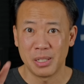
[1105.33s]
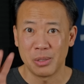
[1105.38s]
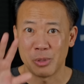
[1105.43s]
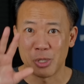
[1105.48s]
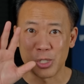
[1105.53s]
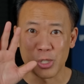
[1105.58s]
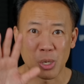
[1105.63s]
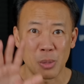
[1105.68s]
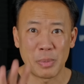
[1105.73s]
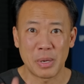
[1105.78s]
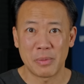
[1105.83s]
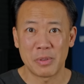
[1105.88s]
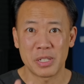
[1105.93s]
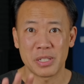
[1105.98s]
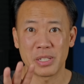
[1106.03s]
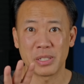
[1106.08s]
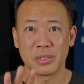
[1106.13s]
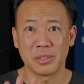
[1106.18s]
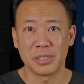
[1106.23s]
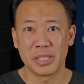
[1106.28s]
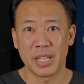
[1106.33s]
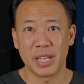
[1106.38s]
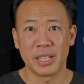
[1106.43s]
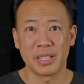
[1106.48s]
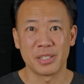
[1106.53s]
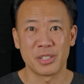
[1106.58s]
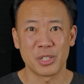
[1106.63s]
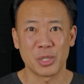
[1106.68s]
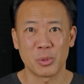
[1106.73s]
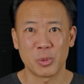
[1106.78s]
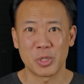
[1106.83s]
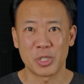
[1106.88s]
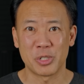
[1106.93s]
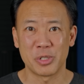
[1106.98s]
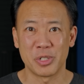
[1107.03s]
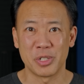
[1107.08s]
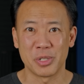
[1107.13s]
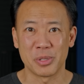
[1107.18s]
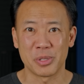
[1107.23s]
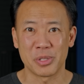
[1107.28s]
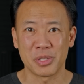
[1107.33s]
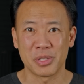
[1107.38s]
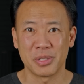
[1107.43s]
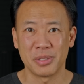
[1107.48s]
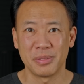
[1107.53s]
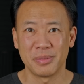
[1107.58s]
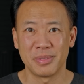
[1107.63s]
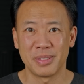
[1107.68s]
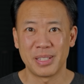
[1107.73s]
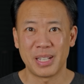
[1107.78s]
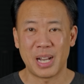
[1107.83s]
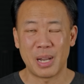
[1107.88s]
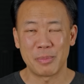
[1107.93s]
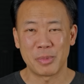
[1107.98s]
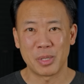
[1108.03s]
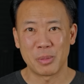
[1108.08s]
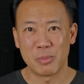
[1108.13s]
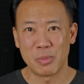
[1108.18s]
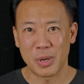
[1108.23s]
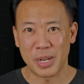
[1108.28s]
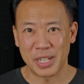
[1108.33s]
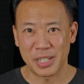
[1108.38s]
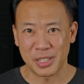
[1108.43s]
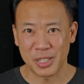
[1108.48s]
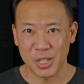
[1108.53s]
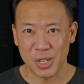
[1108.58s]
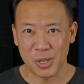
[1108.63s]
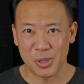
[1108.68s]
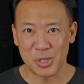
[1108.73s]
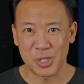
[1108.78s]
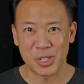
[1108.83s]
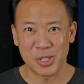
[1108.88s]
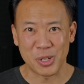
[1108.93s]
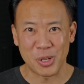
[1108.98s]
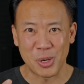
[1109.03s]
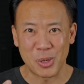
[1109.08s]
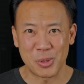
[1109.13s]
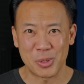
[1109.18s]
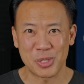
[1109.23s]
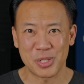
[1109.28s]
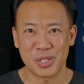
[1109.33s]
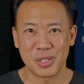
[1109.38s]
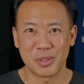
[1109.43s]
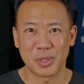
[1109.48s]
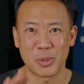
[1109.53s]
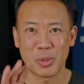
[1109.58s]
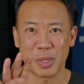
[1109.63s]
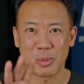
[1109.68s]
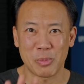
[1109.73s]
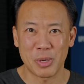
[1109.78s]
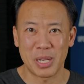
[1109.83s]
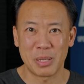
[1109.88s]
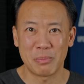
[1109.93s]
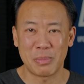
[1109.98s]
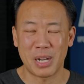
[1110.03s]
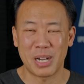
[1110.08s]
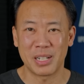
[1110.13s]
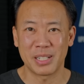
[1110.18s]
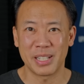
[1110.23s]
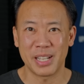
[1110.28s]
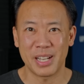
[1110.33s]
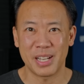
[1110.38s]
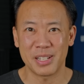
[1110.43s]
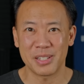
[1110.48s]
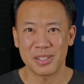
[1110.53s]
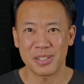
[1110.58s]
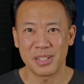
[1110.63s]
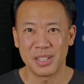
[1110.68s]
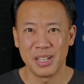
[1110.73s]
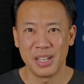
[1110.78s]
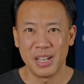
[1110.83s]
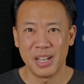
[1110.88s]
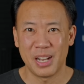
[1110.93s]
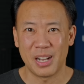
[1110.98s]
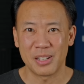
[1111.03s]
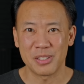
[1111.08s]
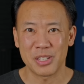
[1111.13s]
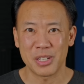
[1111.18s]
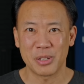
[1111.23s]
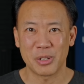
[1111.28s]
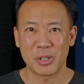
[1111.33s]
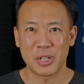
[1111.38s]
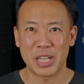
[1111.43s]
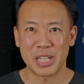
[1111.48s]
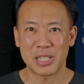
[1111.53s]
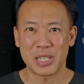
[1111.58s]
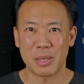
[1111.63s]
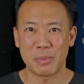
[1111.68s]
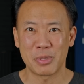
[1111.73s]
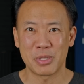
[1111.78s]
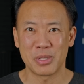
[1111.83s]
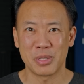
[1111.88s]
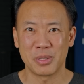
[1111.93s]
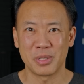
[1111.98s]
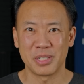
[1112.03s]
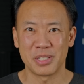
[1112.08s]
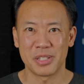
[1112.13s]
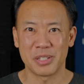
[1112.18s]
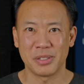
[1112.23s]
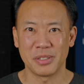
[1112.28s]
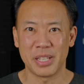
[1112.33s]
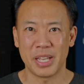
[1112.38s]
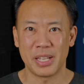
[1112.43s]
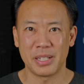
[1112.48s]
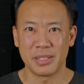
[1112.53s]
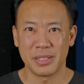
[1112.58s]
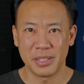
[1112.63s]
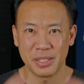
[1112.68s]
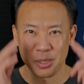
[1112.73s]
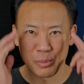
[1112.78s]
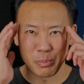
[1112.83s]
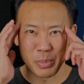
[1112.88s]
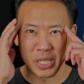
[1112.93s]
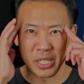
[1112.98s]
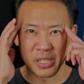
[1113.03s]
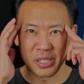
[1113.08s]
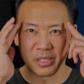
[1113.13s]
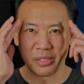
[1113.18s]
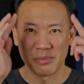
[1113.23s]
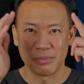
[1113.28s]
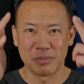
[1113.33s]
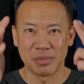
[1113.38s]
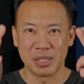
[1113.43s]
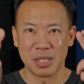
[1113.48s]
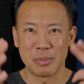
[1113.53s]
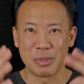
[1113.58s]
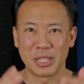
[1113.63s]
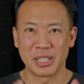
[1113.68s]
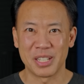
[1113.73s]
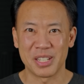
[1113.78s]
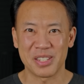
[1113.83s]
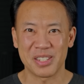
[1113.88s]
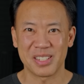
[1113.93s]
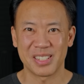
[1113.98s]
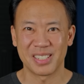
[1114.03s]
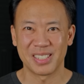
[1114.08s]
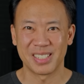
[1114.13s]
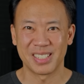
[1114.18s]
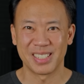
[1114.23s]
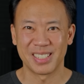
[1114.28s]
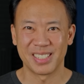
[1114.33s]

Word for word: We show up every single day until we're introduced. I'm your brain coach, your host of the Kwik Brain Podcast. I'll see you in our next episode. Until then, be limitless.